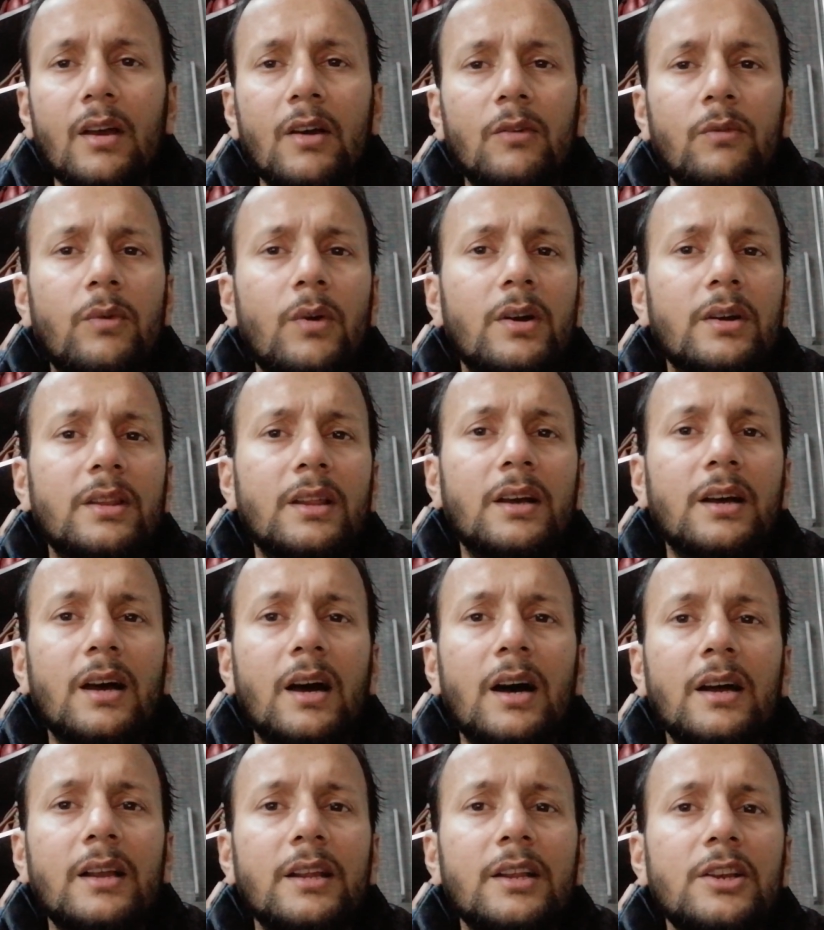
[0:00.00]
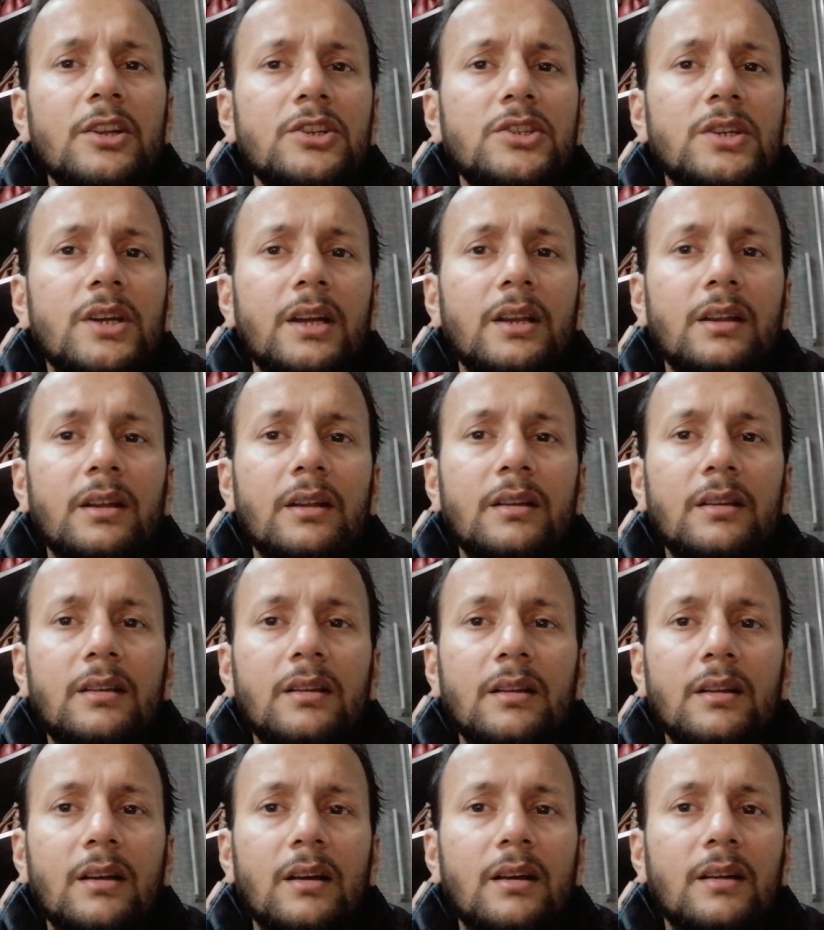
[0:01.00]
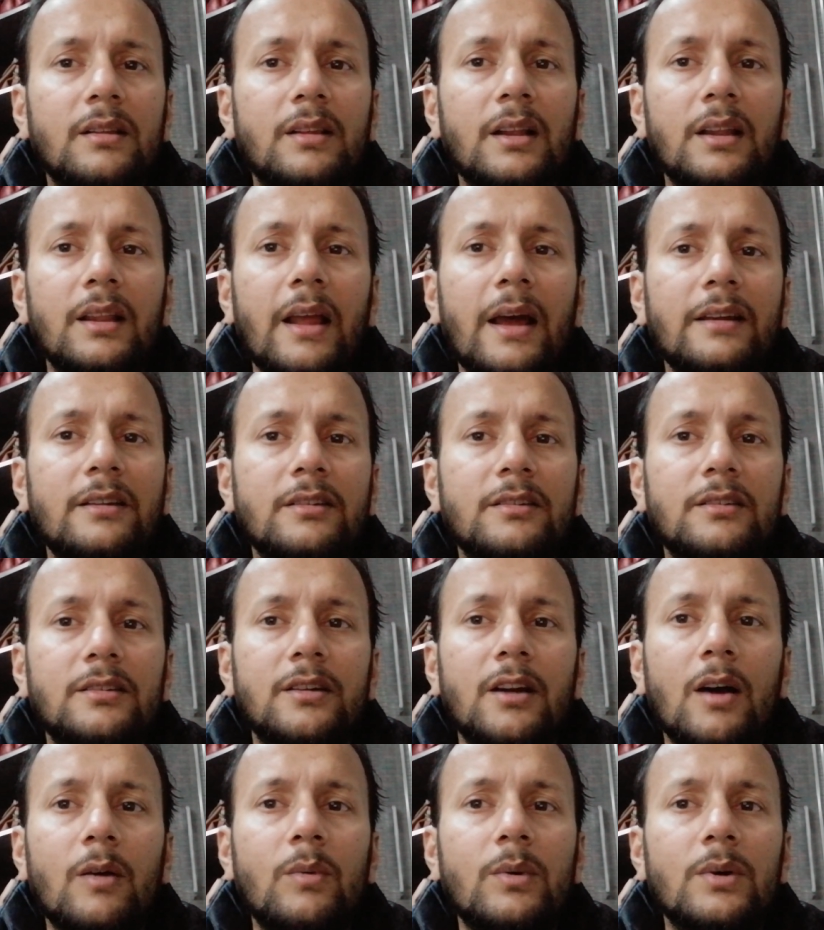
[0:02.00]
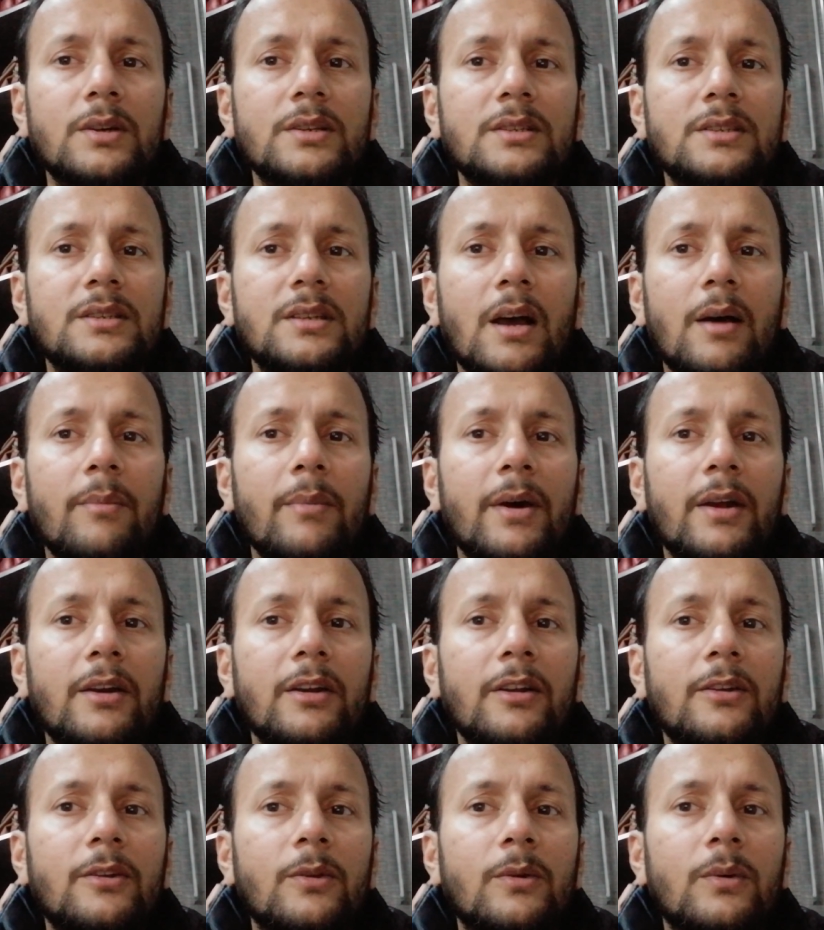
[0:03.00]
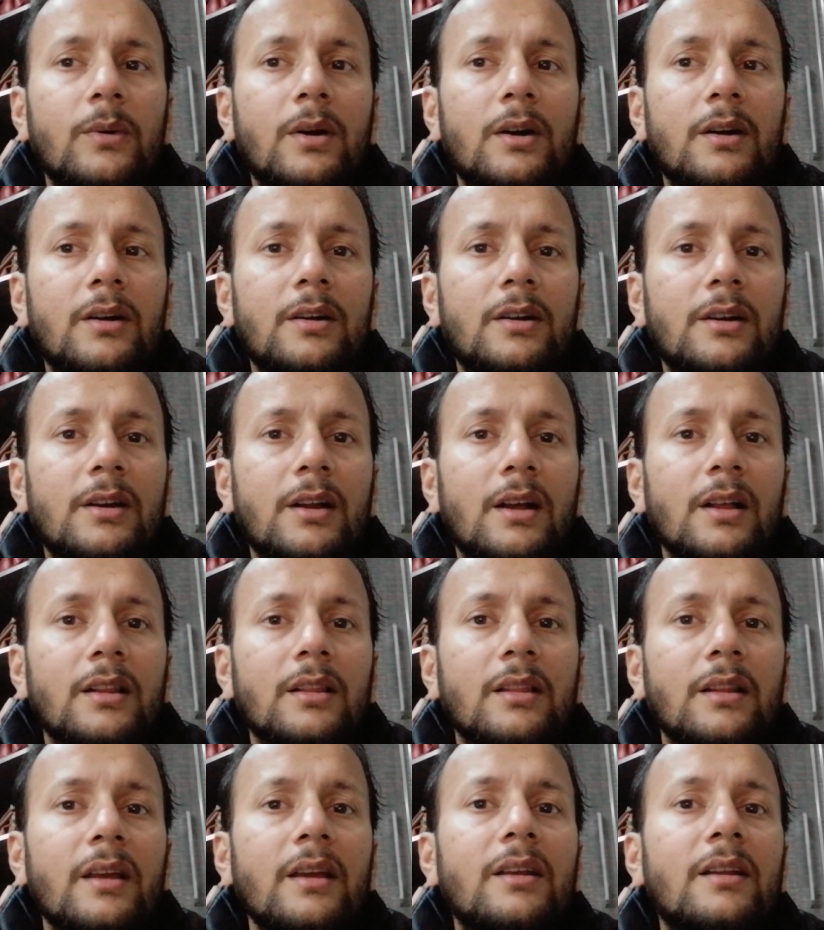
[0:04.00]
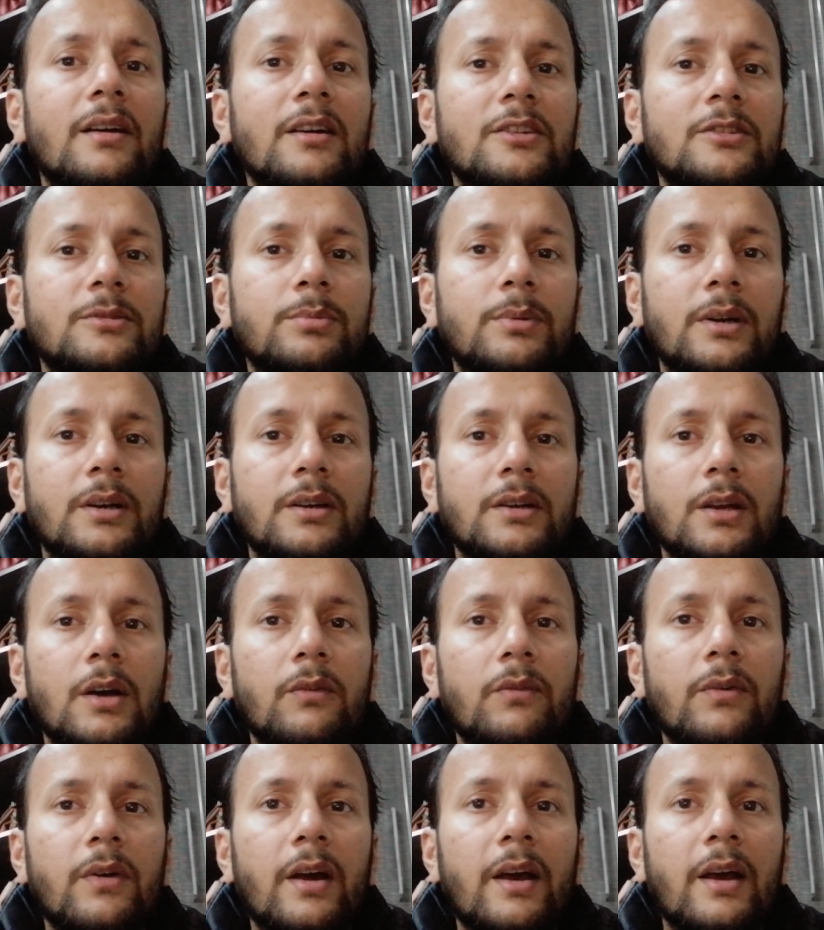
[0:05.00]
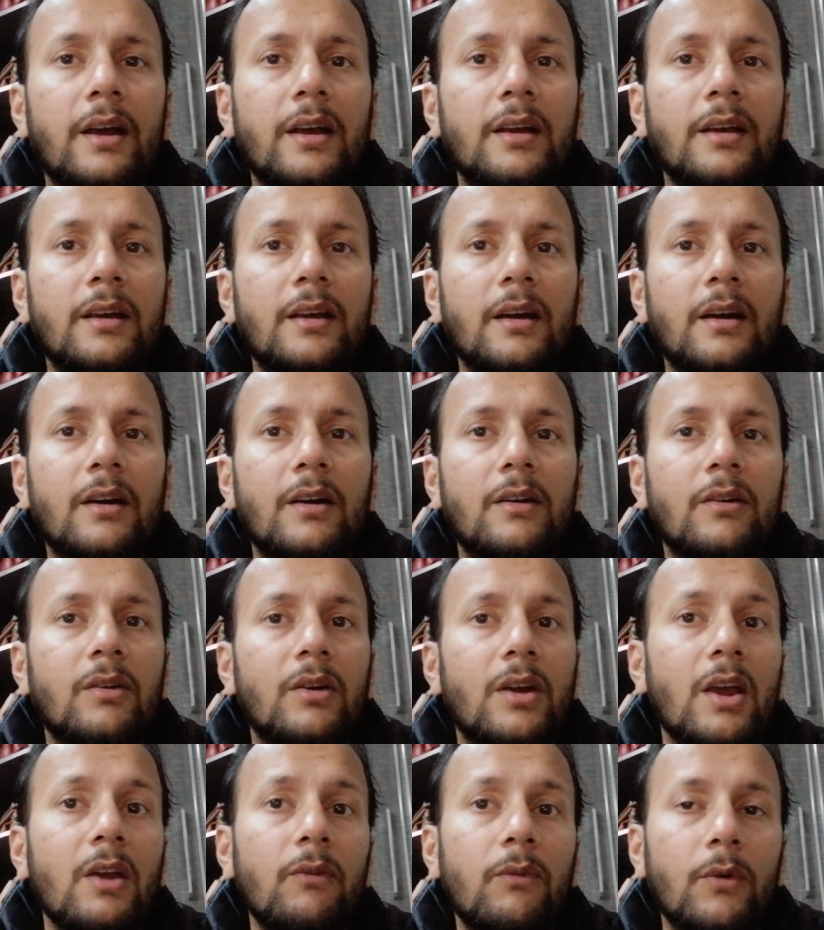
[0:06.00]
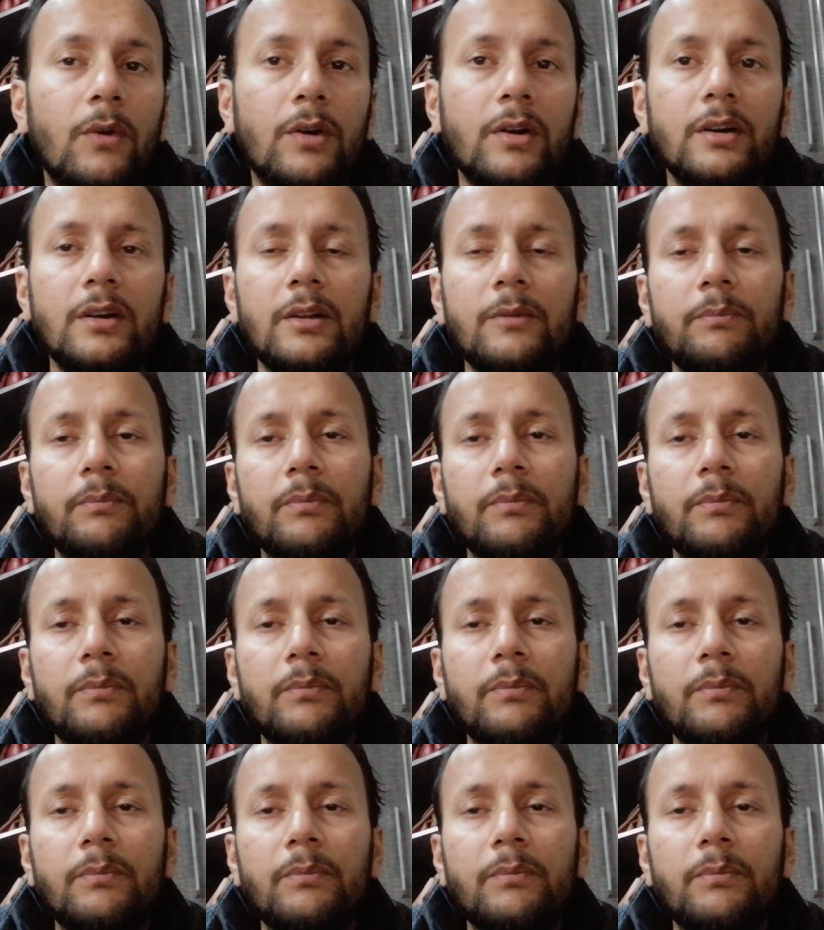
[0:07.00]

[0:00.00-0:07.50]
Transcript: For the uninitiated, the latter was married to her late husband, Frank Gifford.